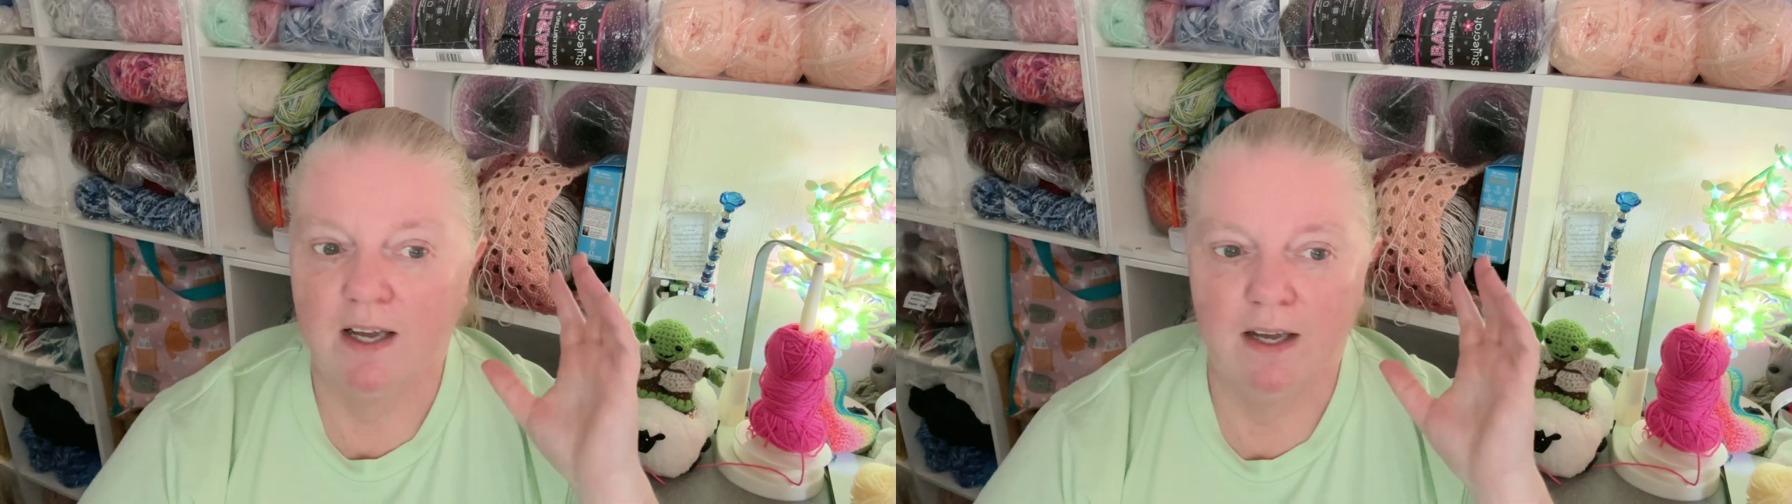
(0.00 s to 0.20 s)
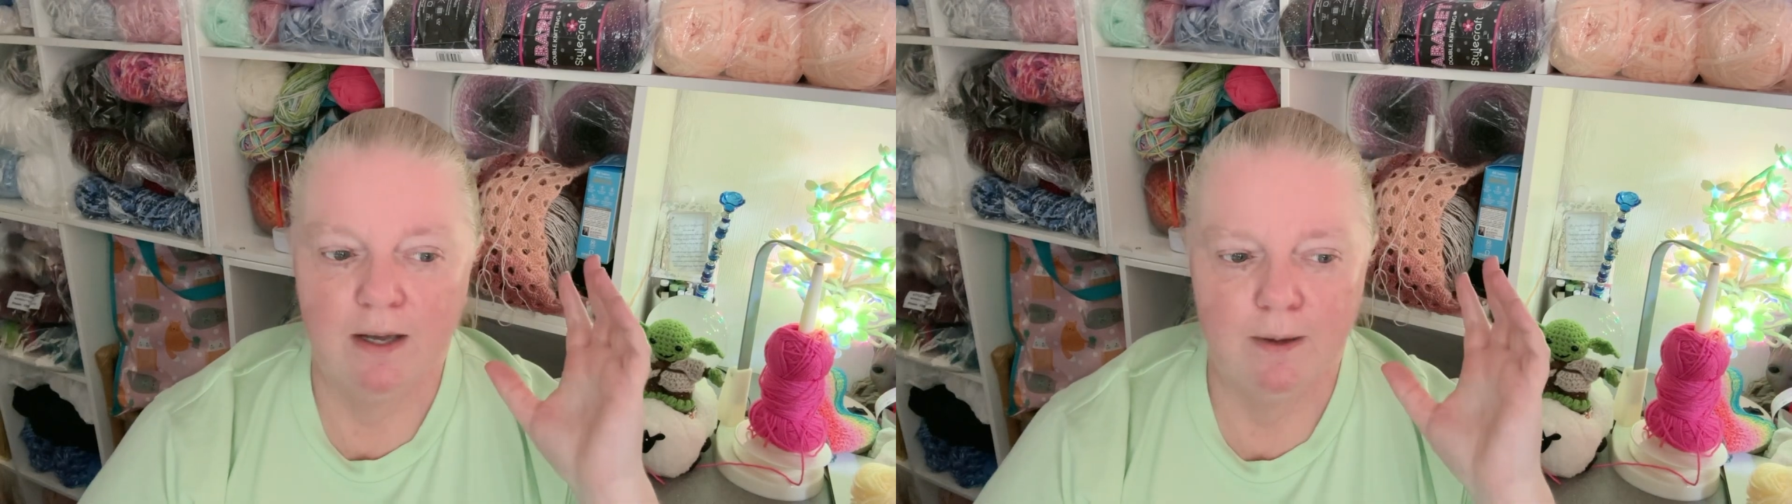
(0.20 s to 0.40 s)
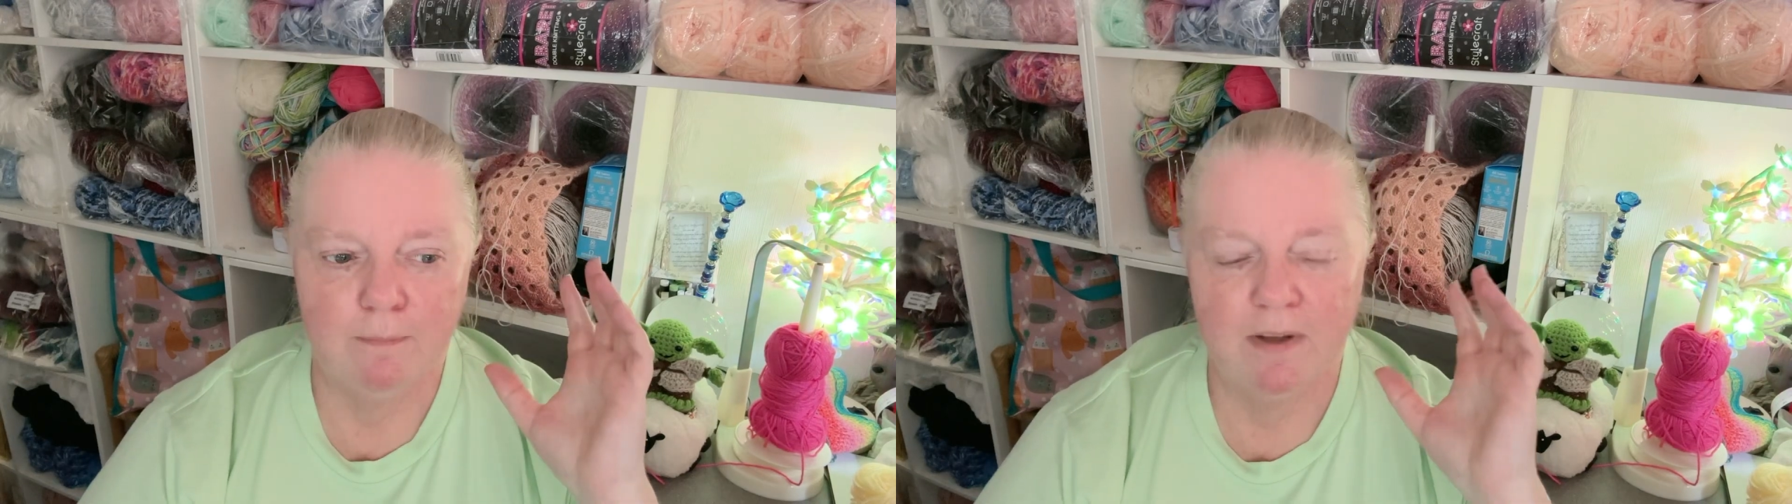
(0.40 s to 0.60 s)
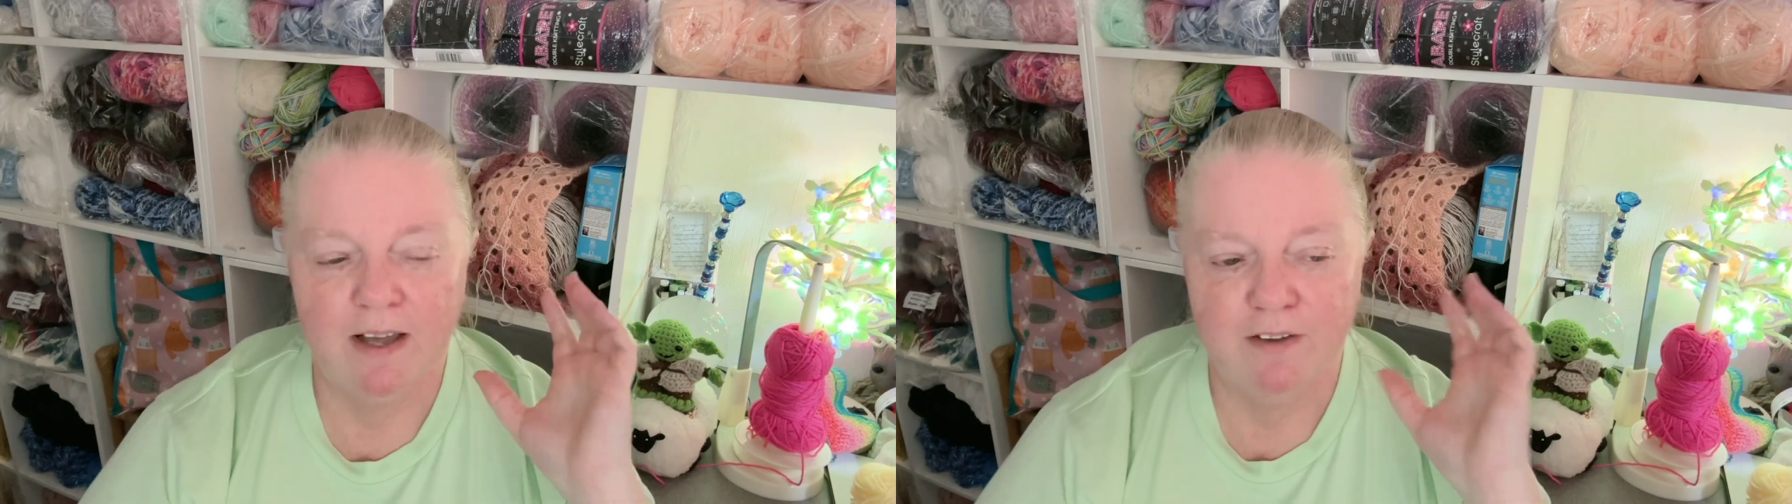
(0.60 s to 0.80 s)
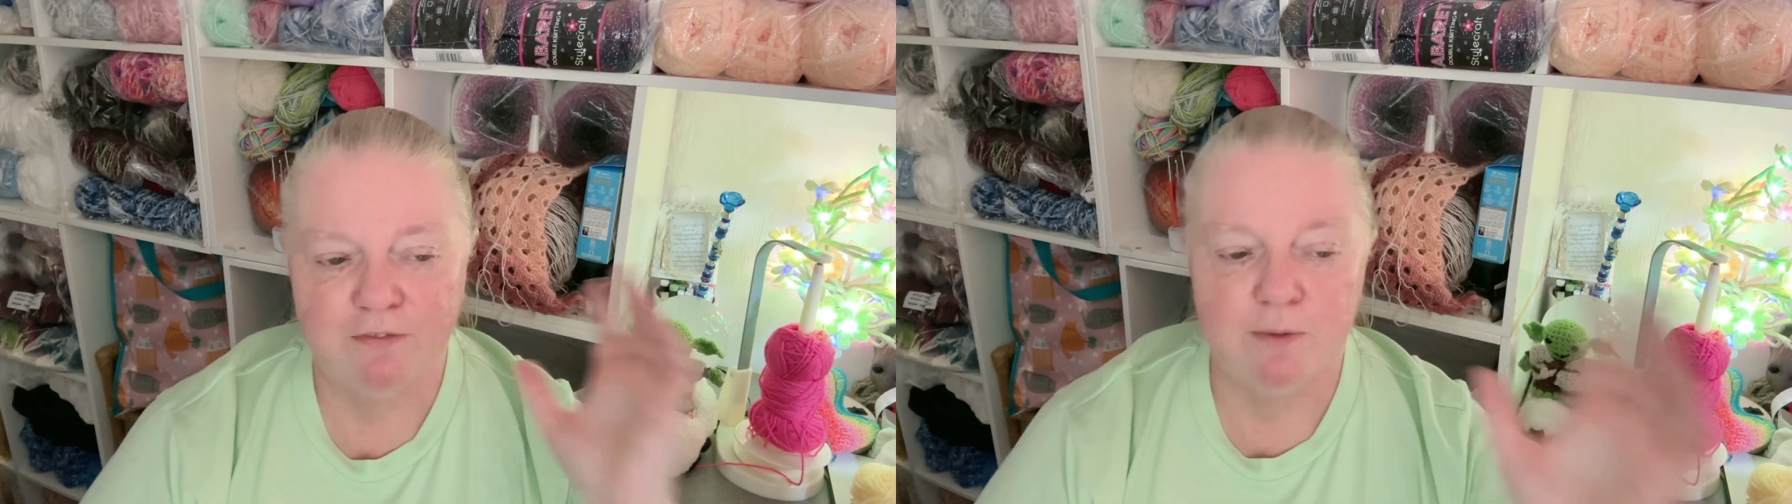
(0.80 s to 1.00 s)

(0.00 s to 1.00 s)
every